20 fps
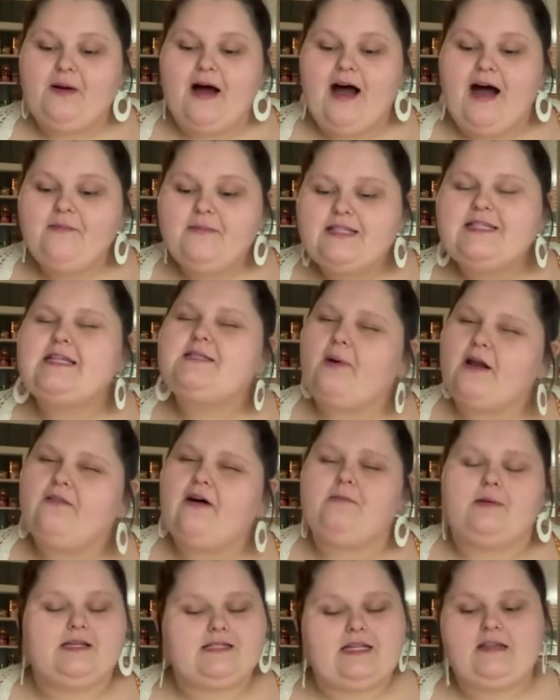but I'm gonna say
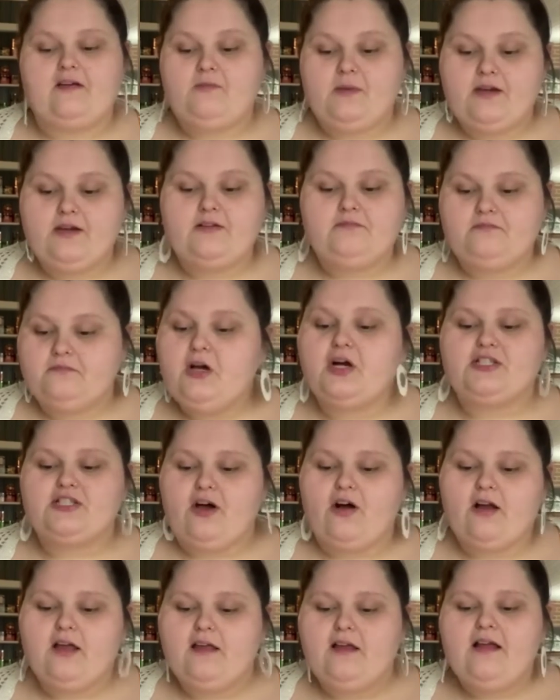Spotify because I love me a good a good
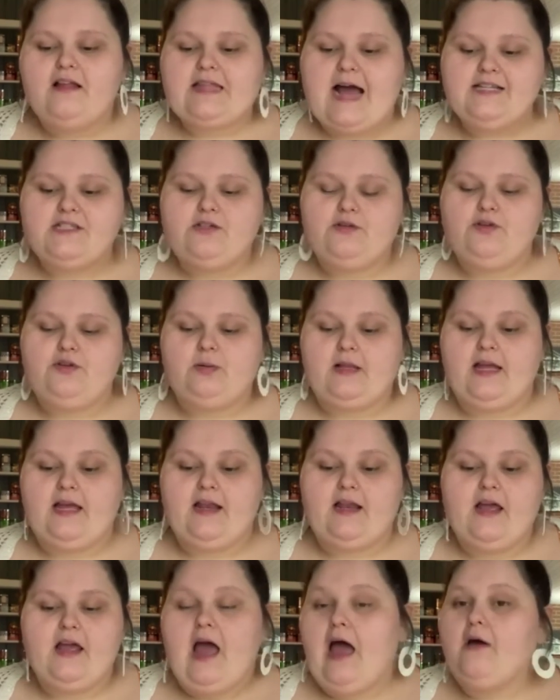song. Last tune you
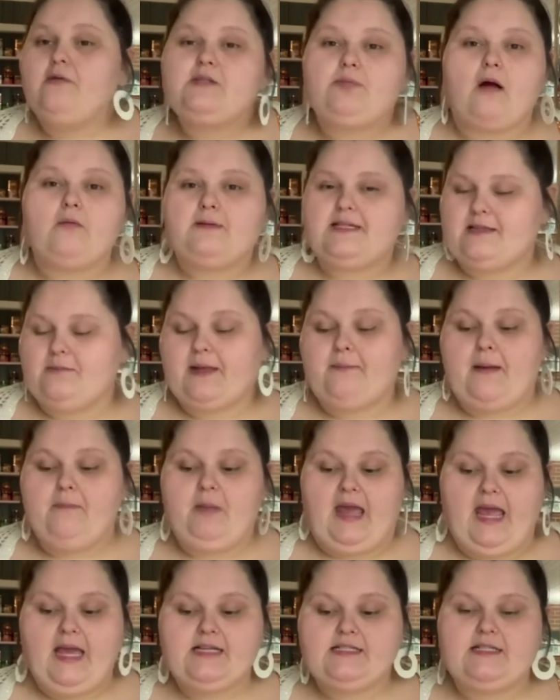played, it was probably something by
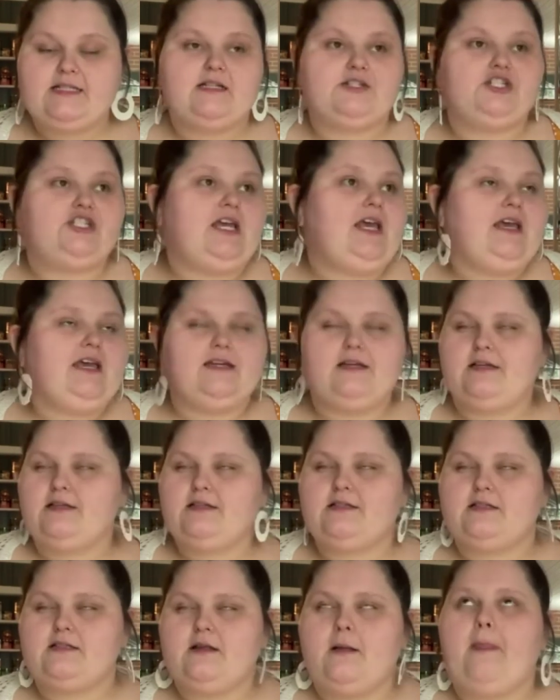Banks. She
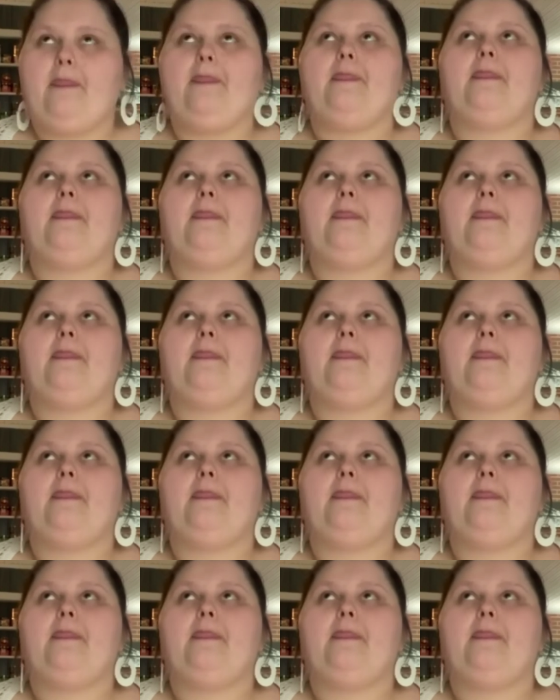is